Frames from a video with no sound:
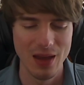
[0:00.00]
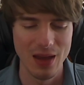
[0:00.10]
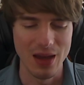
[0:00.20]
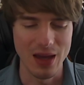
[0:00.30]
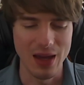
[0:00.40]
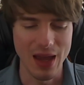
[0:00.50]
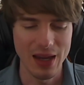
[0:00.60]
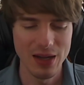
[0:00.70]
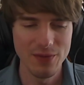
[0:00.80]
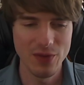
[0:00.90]
I
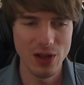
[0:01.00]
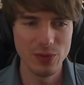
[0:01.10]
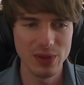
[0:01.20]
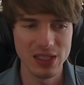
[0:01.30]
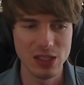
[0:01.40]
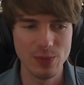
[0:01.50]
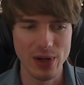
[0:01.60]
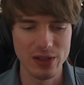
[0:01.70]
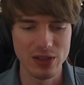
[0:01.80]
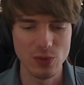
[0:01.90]
got involved with the
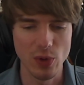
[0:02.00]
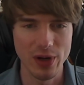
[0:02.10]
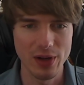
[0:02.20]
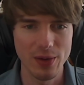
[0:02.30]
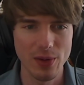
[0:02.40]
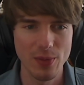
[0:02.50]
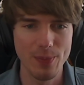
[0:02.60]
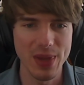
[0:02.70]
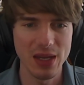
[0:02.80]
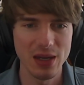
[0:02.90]
Sparse work
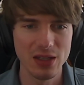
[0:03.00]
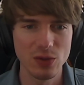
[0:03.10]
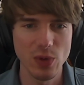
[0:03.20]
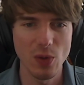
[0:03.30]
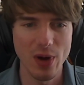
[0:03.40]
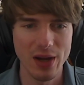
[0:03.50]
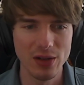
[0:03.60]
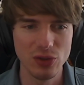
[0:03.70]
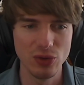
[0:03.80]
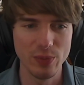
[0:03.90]
because we
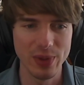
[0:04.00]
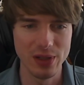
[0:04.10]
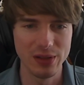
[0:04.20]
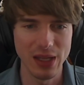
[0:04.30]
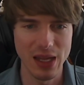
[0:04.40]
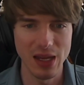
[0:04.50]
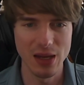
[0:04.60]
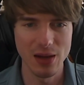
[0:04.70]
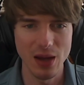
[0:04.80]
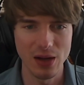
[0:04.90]
wanted to build
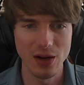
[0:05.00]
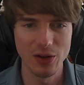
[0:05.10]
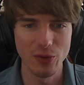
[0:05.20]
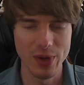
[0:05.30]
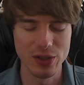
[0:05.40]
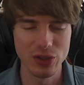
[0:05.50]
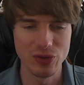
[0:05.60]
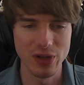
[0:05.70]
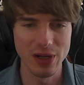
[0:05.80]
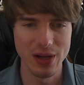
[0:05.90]
a cargo
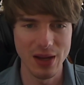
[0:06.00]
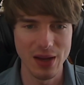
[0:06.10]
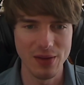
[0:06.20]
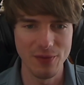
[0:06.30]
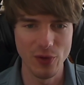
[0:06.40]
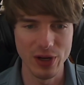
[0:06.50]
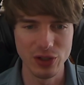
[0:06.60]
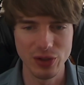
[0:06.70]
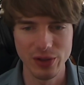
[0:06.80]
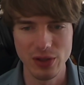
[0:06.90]
registry for
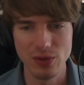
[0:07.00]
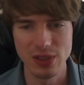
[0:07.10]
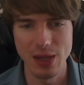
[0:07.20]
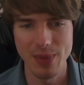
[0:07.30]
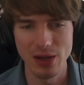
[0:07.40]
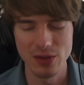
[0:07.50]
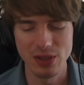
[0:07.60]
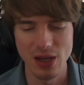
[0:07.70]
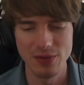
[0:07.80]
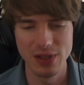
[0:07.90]
internal use at
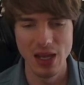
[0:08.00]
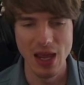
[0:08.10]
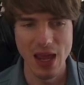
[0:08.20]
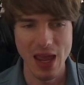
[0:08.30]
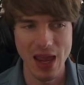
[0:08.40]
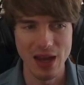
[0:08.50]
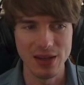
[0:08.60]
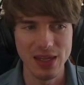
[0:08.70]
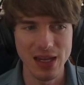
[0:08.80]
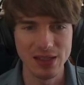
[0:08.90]
Microsoft.
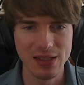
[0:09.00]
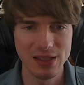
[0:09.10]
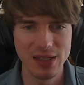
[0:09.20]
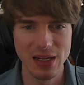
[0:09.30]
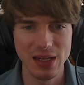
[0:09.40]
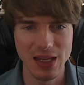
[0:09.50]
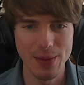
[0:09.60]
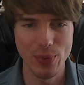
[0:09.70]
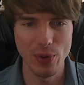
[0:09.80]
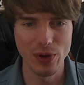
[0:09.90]
And the existing
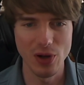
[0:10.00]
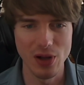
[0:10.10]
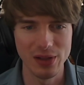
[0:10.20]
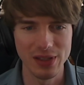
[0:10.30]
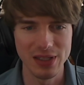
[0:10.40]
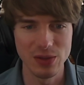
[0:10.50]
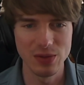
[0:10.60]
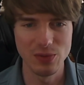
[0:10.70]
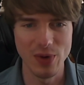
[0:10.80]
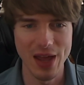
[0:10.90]
Git protocol
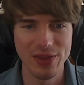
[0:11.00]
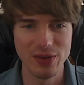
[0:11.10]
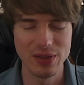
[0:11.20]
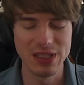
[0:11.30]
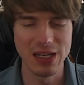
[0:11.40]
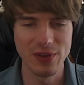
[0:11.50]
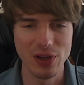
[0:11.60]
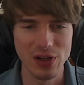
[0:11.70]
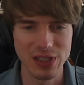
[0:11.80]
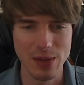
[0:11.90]
is rather
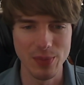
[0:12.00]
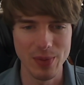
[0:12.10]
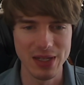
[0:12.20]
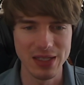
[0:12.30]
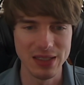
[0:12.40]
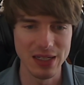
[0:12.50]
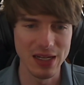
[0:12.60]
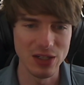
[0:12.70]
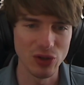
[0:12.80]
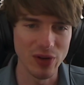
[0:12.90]
difficult to implement and to
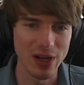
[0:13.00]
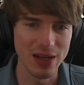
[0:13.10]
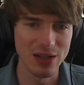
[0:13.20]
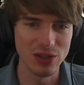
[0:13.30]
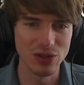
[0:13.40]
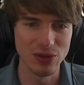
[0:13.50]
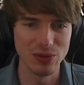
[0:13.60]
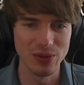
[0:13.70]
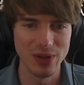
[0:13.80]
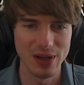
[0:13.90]
integrate into